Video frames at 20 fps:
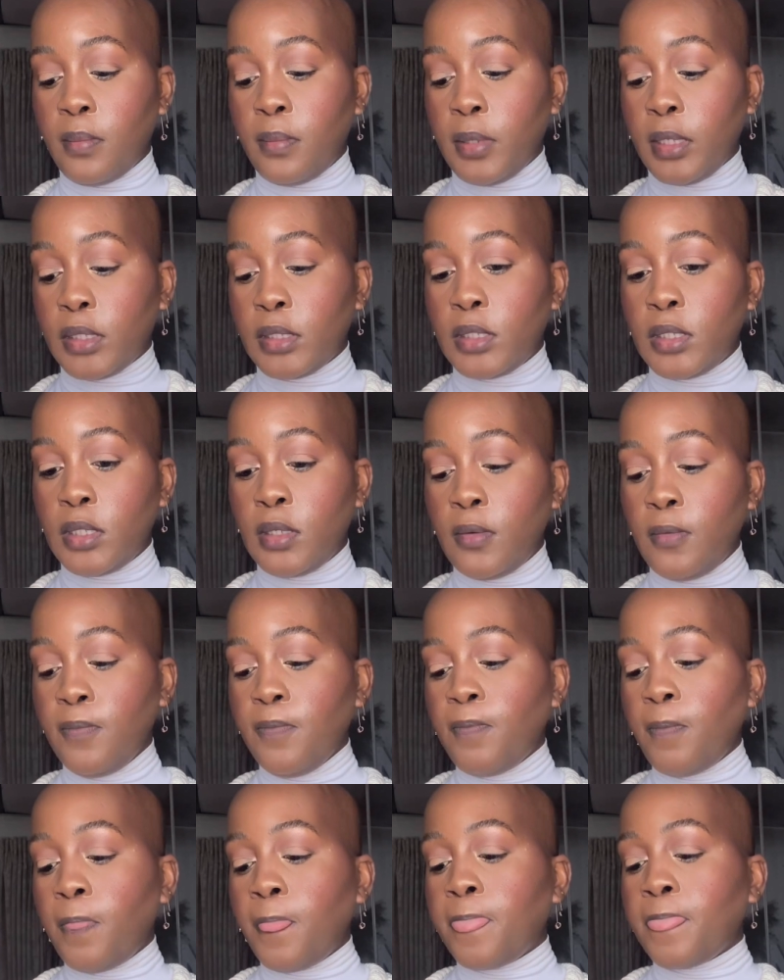But
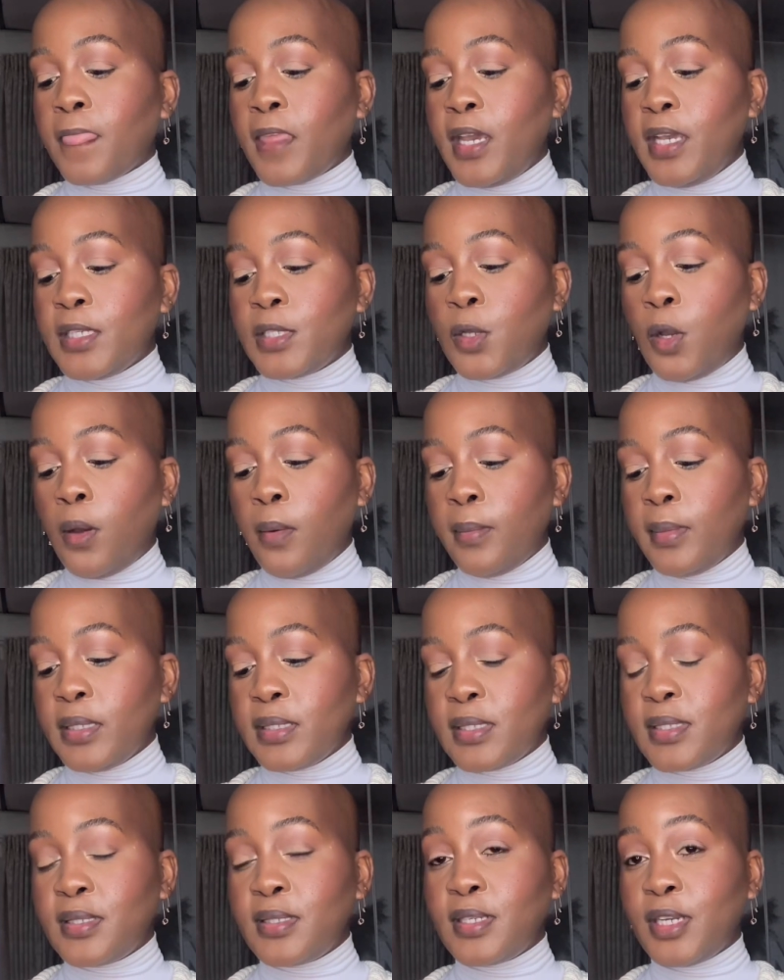Eskom
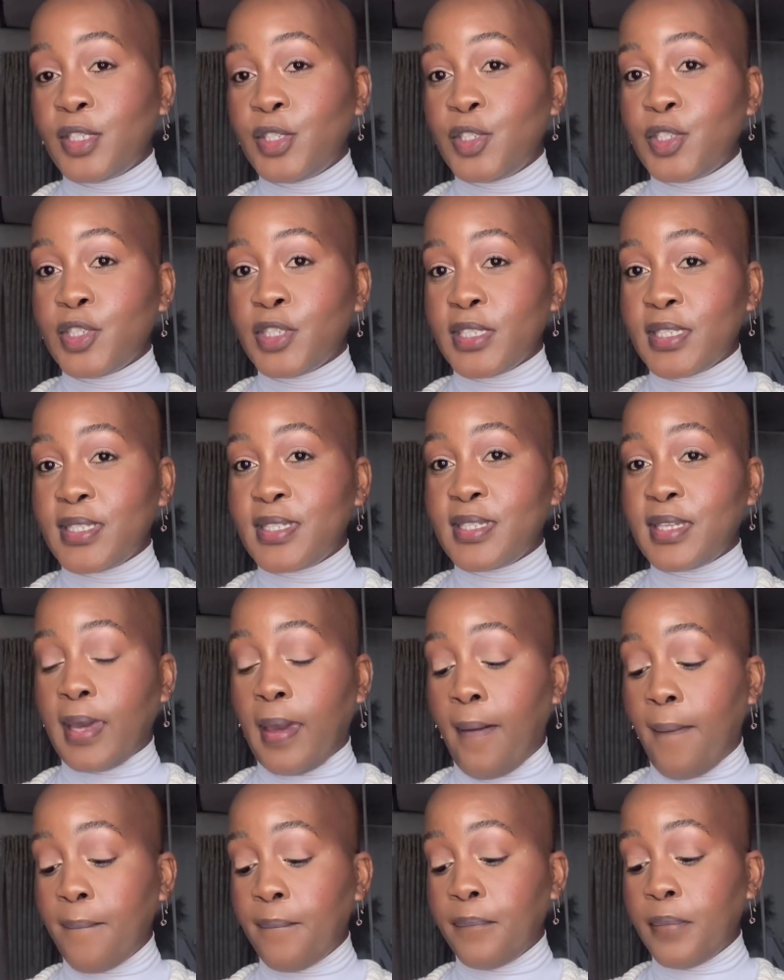is such a
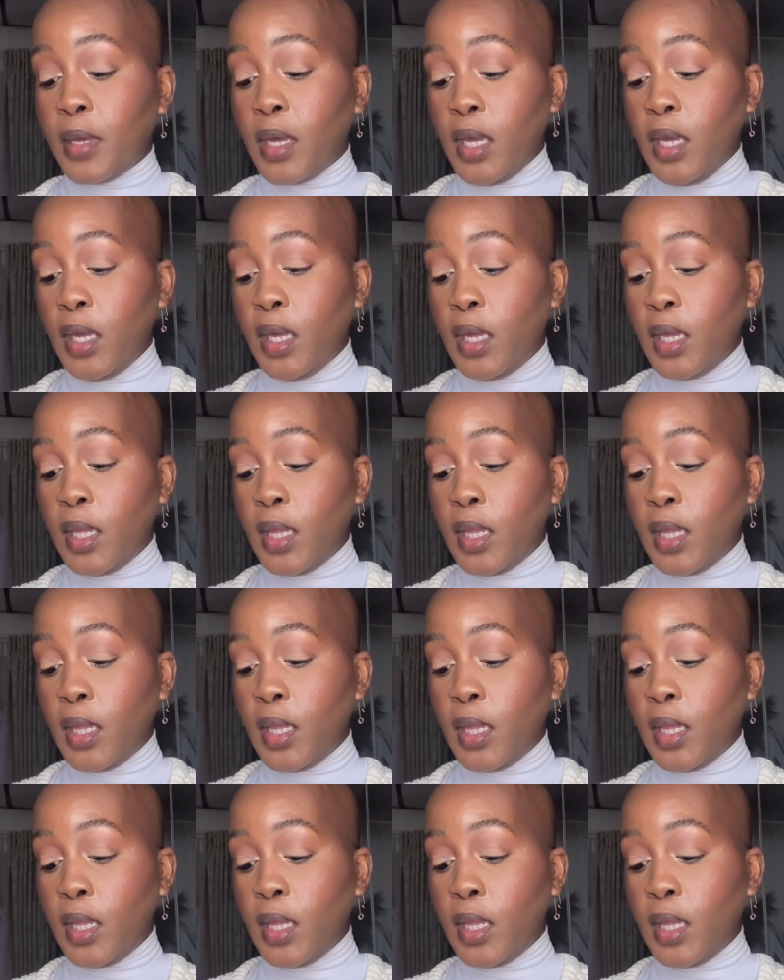scam, hey?